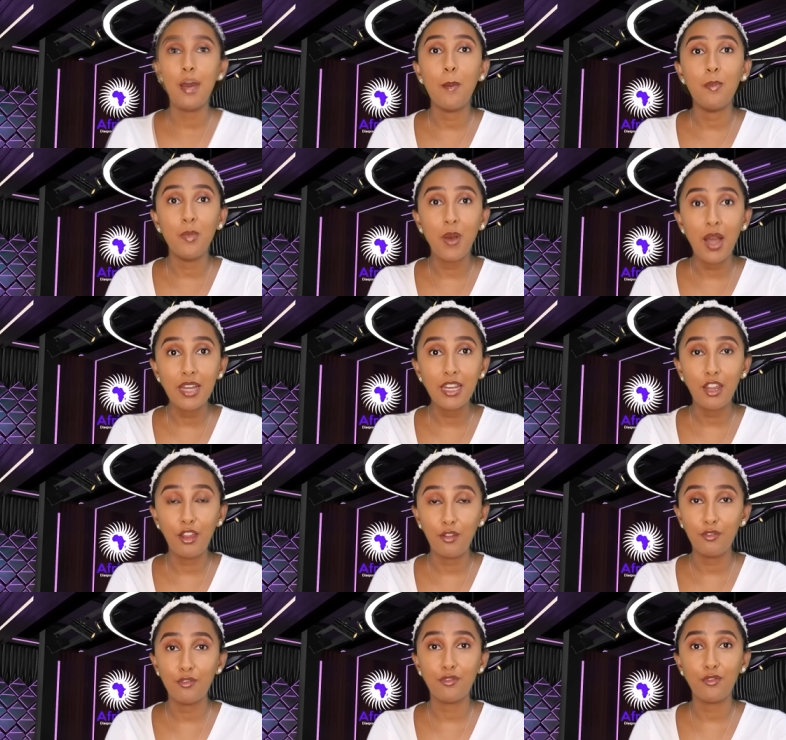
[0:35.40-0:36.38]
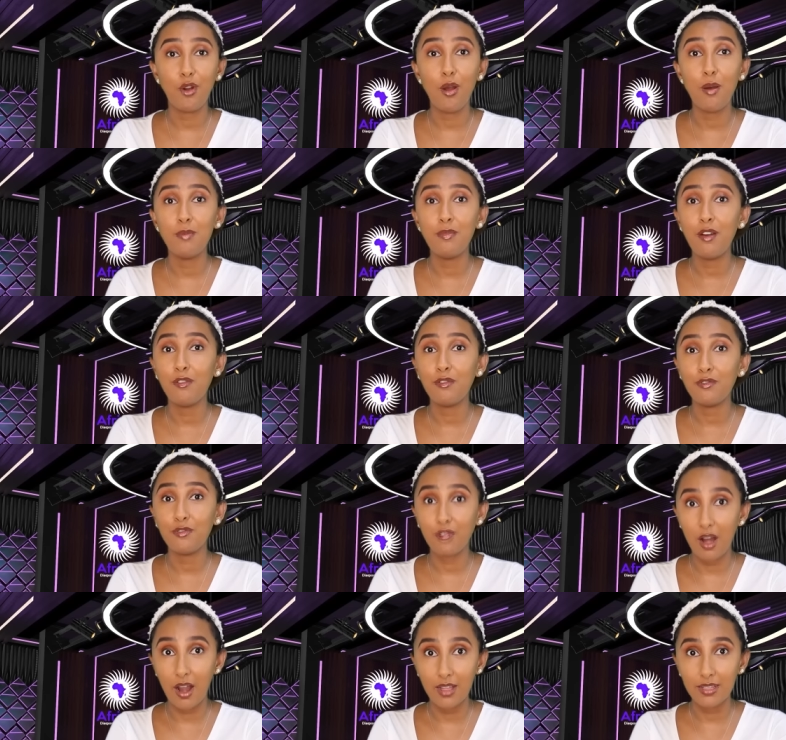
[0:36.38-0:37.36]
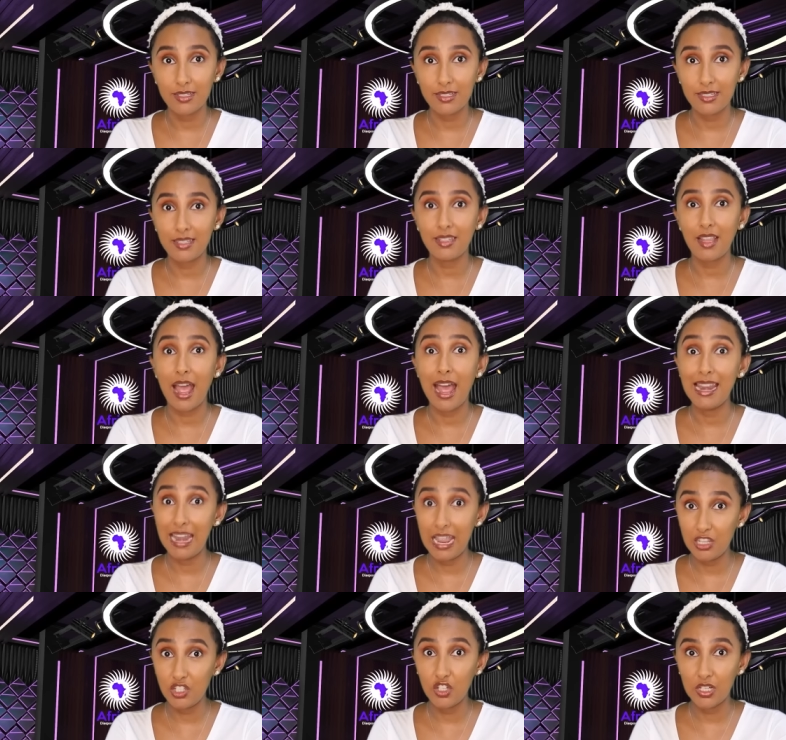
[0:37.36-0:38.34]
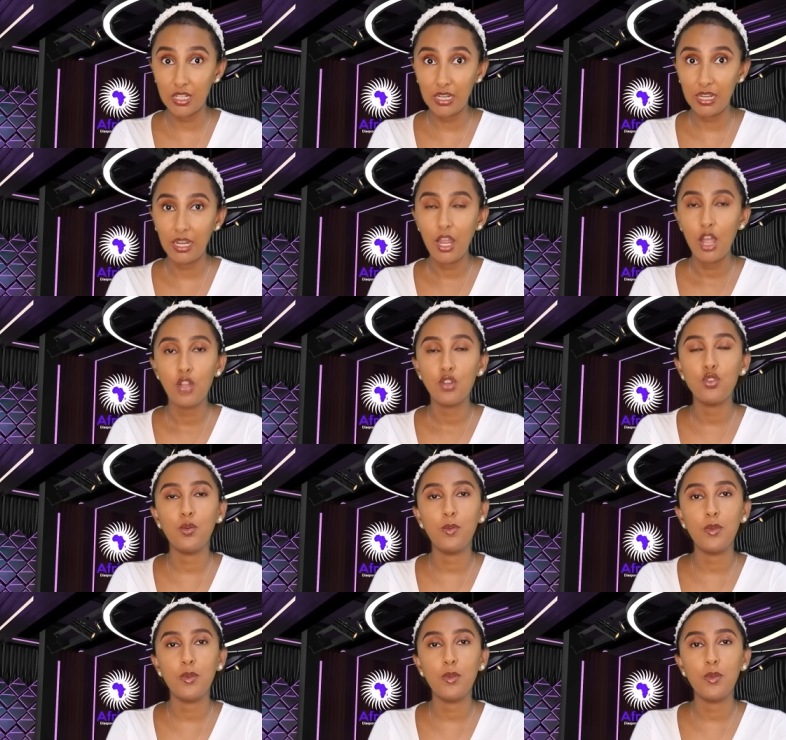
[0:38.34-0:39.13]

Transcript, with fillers: money from France, allegedly, to